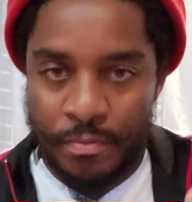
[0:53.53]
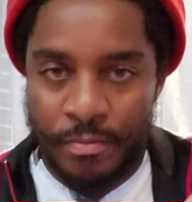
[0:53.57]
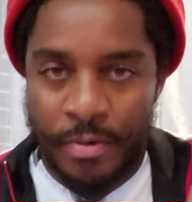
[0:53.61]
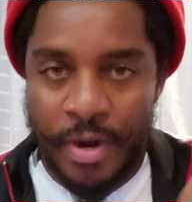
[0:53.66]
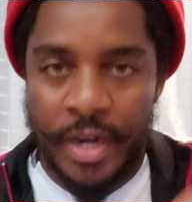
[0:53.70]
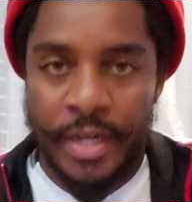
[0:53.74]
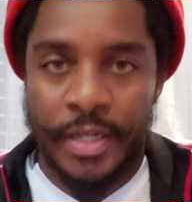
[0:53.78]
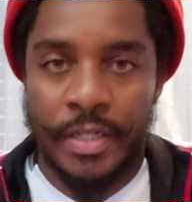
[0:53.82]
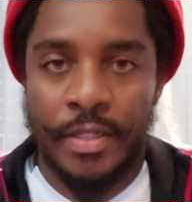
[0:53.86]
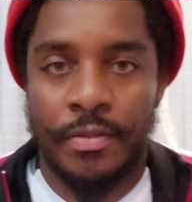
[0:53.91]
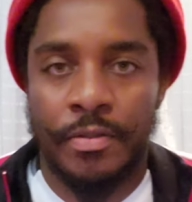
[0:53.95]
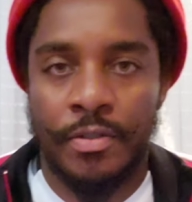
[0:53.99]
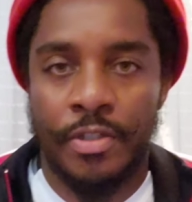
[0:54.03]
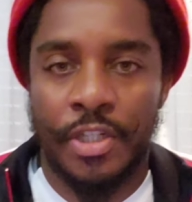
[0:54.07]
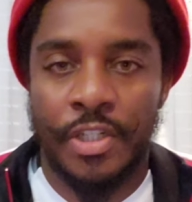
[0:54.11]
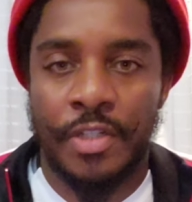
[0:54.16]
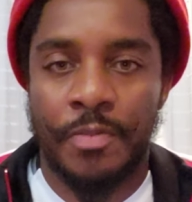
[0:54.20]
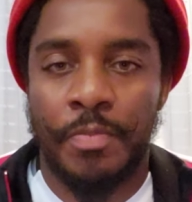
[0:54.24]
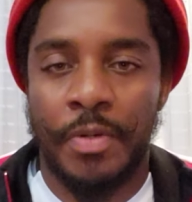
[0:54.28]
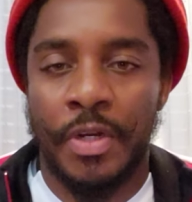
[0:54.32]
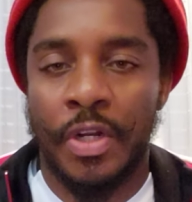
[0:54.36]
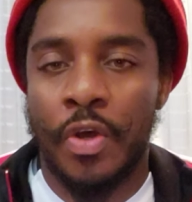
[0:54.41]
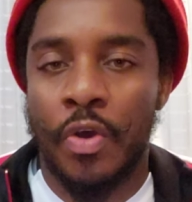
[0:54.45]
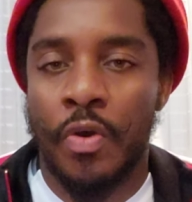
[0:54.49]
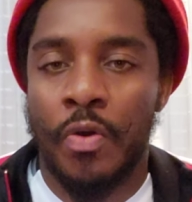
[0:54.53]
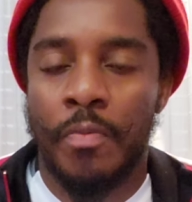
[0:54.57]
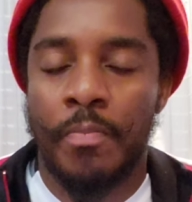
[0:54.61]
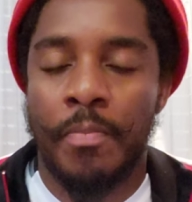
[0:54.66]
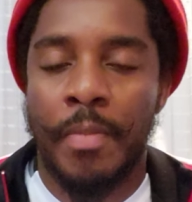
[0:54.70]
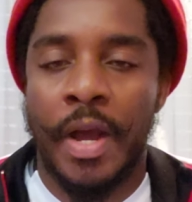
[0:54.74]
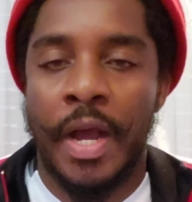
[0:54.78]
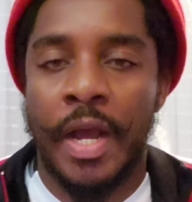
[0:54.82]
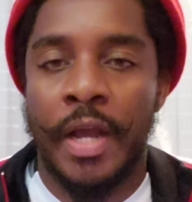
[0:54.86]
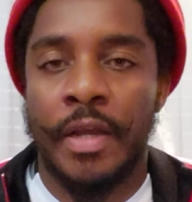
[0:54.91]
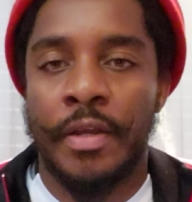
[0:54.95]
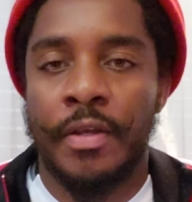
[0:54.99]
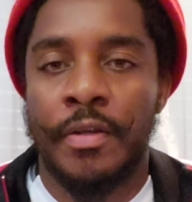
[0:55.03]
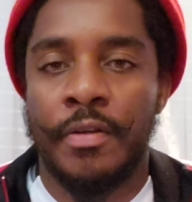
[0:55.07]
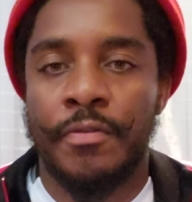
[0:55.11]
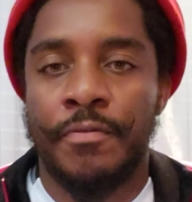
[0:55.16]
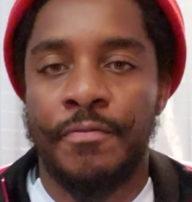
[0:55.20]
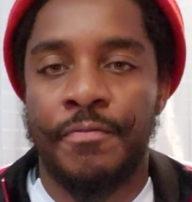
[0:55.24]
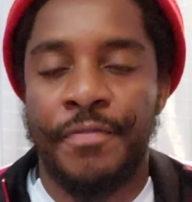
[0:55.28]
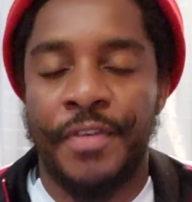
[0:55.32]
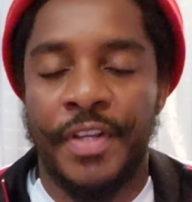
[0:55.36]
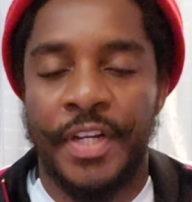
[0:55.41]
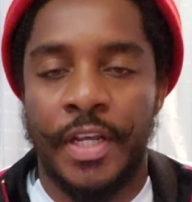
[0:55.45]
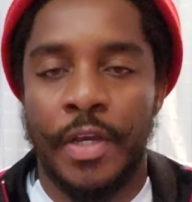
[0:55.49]
right just below my
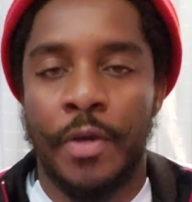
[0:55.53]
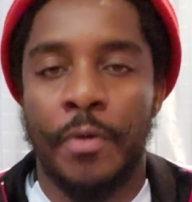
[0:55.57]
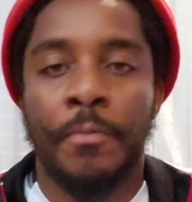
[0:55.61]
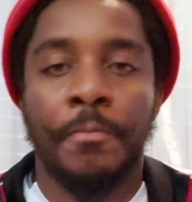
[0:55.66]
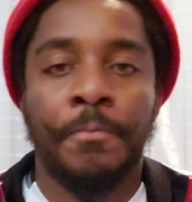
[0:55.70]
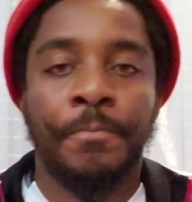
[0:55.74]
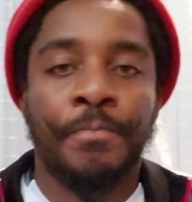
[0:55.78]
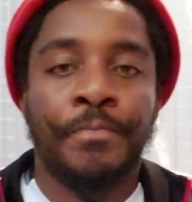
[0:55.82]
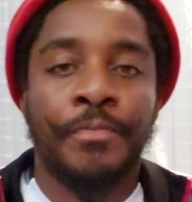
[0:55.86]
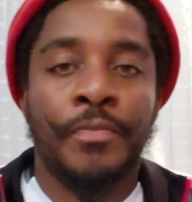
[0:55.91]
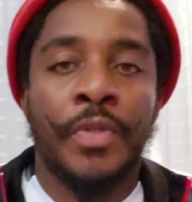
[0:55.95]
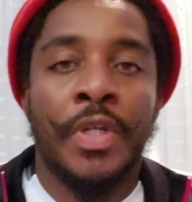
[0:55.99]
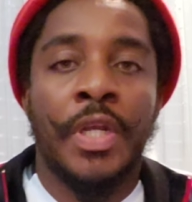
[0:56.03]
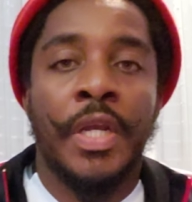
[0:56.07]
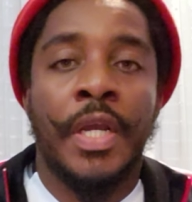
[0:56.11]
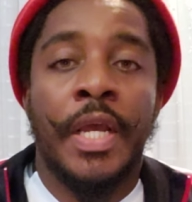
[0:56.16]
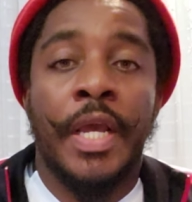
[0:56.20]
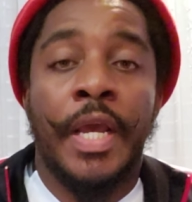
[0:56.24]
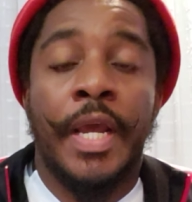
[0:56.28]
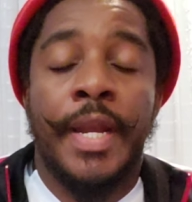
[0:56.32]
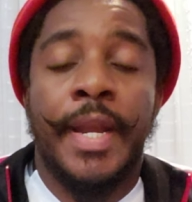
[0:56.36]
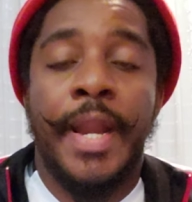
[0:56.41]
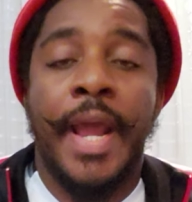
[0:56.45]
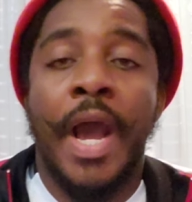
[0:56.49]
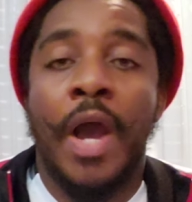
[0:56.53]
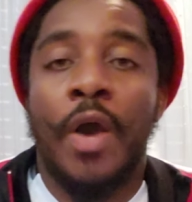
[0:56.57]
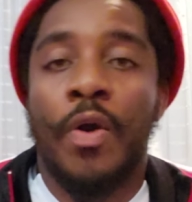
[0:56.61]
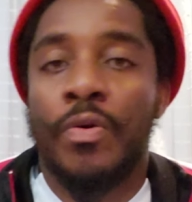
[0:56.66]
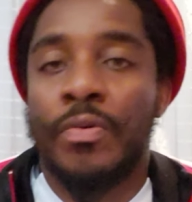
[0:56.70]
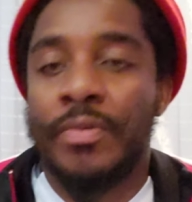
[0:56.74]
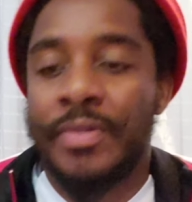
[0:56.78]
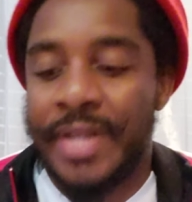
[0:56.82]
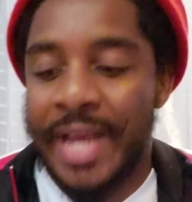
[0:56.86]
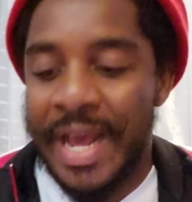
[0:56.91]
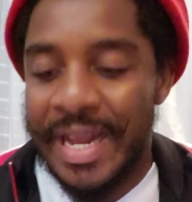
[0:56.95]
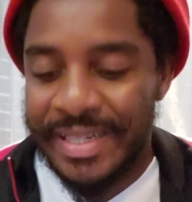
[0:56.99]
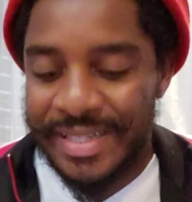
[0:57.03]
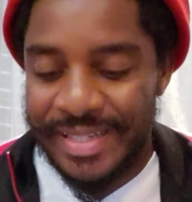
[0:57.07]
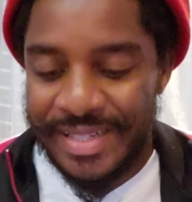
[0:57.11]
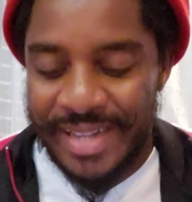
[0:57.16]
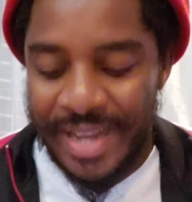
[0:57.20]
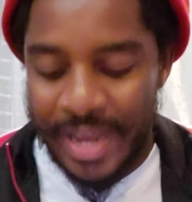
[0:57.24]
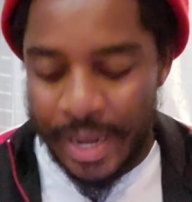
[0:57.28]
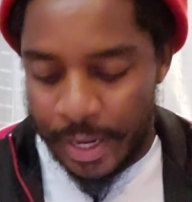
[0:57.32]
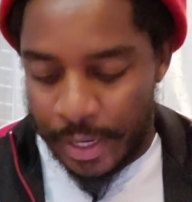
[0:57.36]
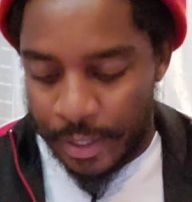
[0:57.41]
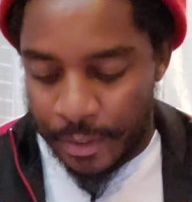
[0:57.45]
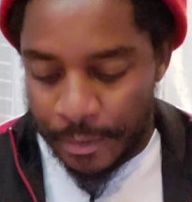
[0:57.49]
video. Now, that
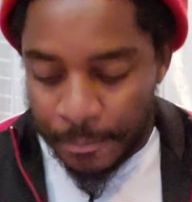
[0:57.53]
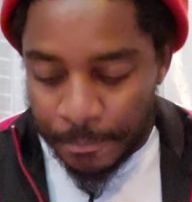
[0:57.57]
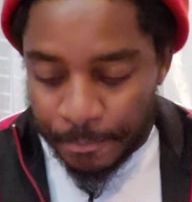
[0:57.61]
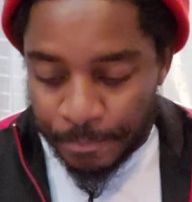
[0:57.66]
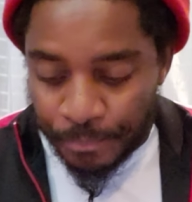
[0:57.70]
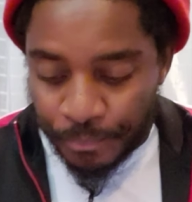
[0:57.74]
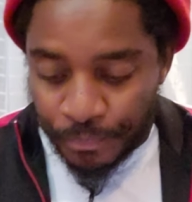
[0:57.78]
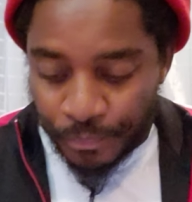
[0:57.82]
said,